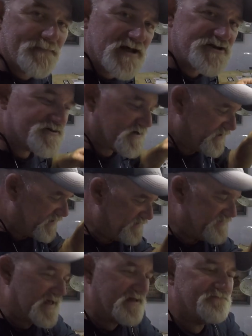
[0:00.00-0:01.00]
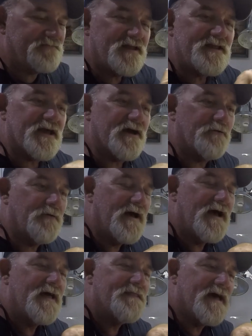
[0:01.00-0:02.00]
mention in that video
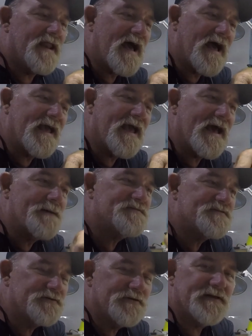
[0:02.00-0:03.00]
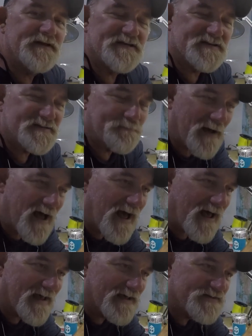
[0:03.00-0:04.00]
that I absolutely
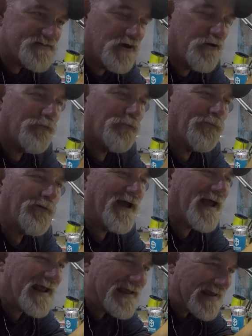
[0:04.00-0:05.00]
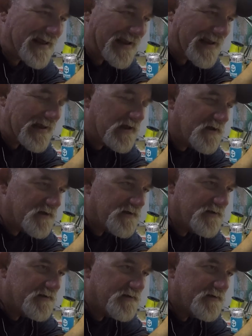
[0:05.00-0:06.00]
despise rigging
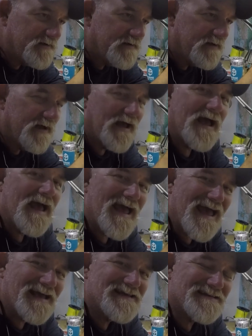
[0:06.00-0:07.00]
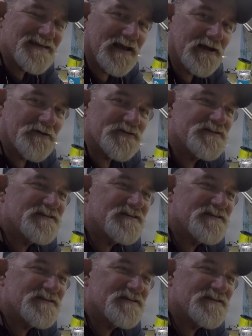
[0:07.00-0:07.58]
egg sinkers,